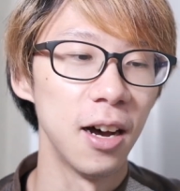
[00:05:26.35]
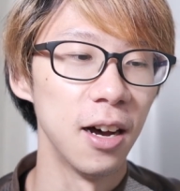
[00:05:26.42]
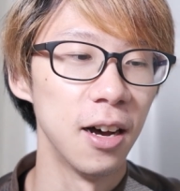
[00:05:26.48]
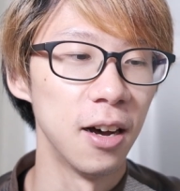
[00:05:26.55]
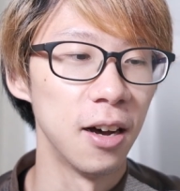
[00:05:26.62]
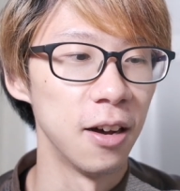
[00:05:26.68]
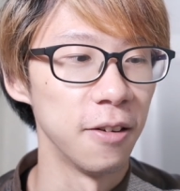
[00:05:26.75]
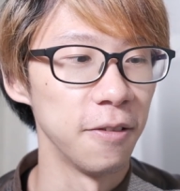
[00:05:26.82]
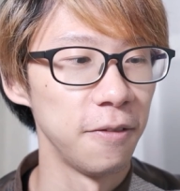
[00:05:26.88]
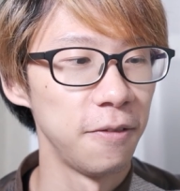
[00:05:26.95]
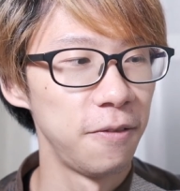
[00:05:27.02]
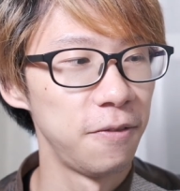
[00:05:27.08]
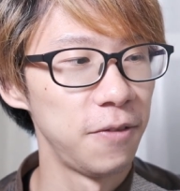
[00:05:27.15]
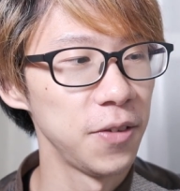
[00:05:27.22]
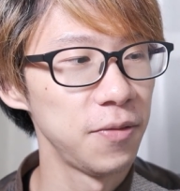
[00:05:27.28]

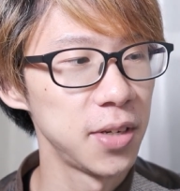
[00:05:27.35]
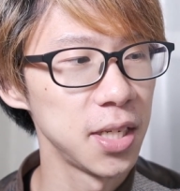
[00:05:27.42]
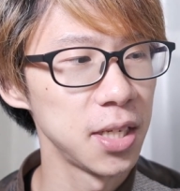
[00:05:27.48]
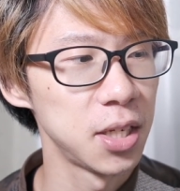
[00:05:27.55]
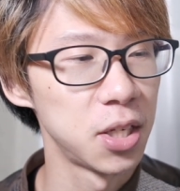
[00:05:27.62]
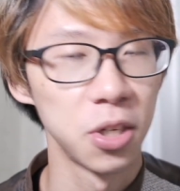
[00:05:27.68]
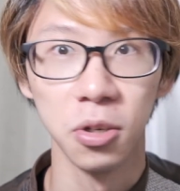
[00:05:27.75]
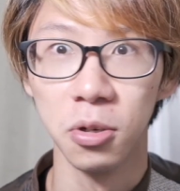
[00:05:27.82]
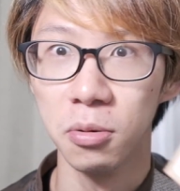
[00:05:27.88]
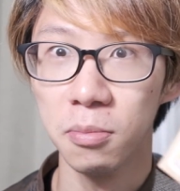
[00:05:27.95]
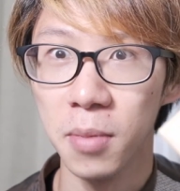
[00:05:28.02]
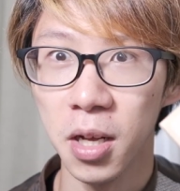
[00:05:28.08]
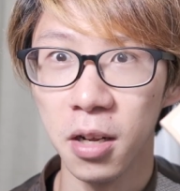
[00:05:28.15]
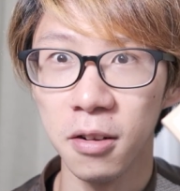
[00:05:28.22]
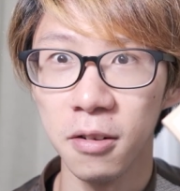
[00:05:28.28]
52
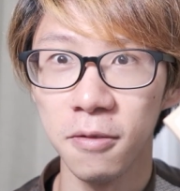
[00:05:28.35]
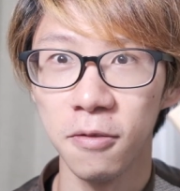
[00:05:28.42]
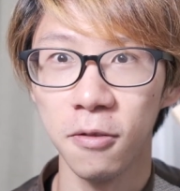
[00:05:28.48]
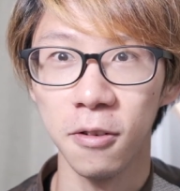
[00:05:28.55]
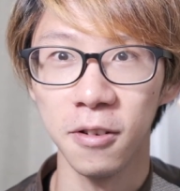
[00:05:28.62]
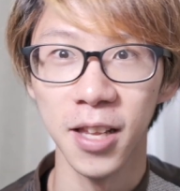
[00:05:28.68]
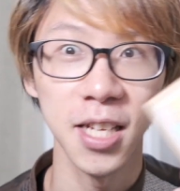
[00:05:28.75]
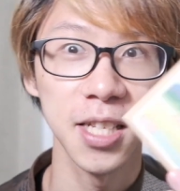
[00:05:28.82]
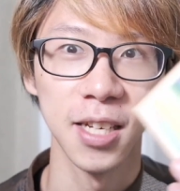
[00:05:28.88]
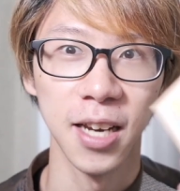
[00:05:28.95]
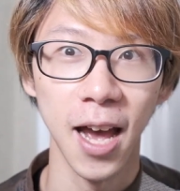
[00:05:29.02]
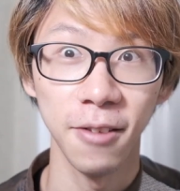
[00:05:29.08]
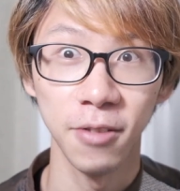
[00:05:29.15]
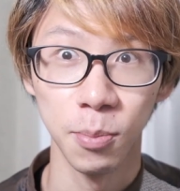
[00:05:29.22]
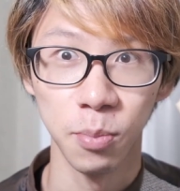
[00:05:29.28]
mil for less than
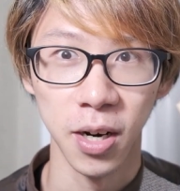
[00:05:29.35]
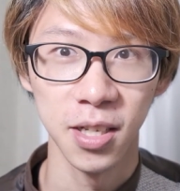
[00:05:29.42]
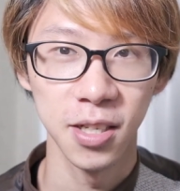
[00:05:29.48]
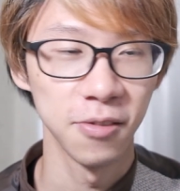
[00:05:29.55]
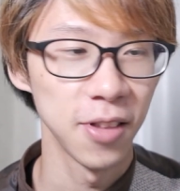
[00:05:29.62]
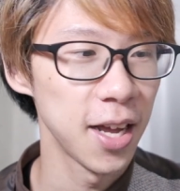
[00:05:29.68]
half the price of